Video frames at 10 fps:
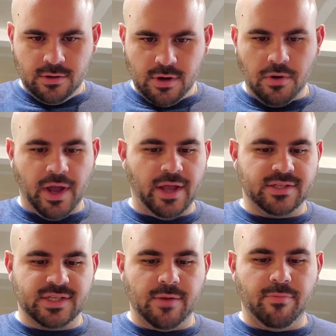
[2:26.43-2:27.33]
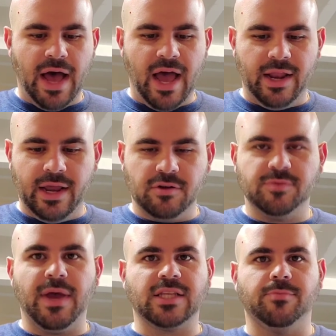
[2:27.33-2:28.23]
Okay, it said bye, now it's
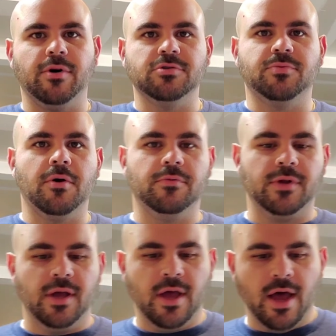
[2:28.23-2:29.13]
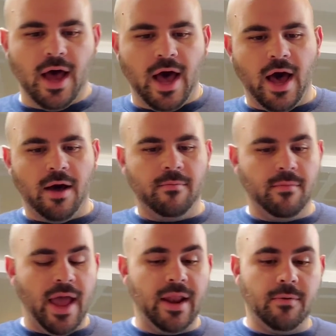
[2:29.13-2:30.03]
back to postponed.
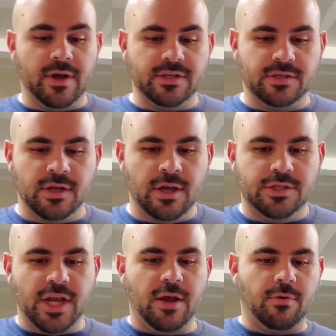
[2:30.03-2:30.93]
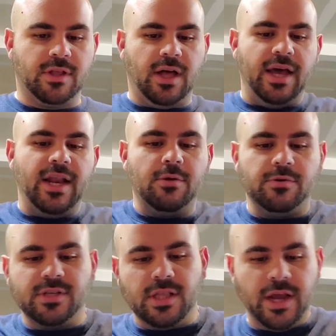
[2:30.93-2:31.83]
Anyways, Jake with Clyde
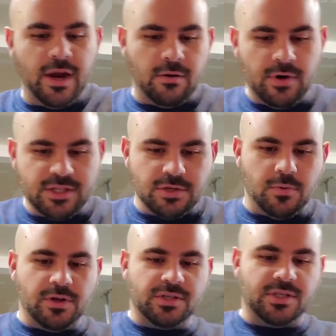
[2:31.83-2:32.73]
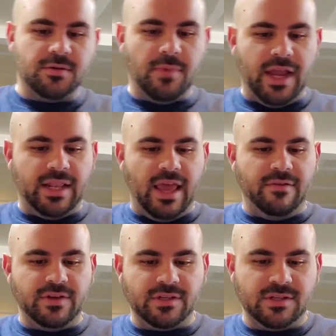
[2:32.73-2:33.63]
Edwards-Helaire, Russell Wilson, Mike
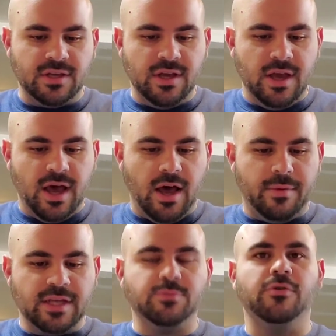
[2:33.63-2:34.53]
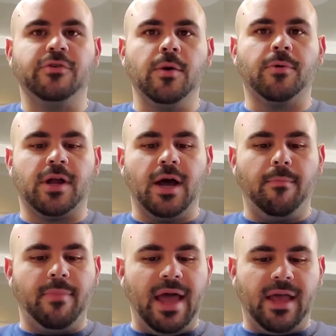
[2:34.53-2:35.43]
Davis, has moved Cooper
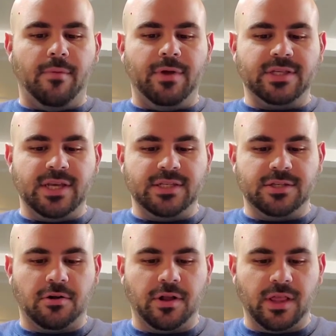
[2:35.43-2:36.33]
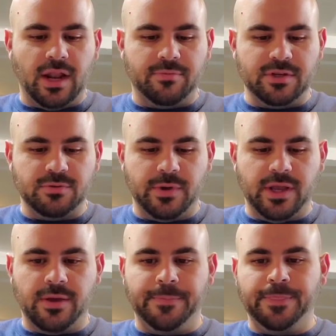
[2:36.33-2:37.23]
Kupp back up into his starting lineup this
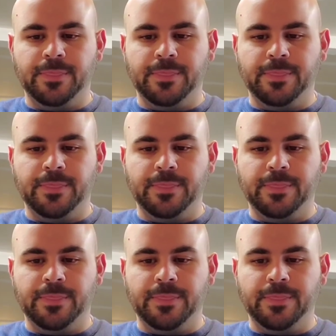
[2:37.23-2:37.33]
week.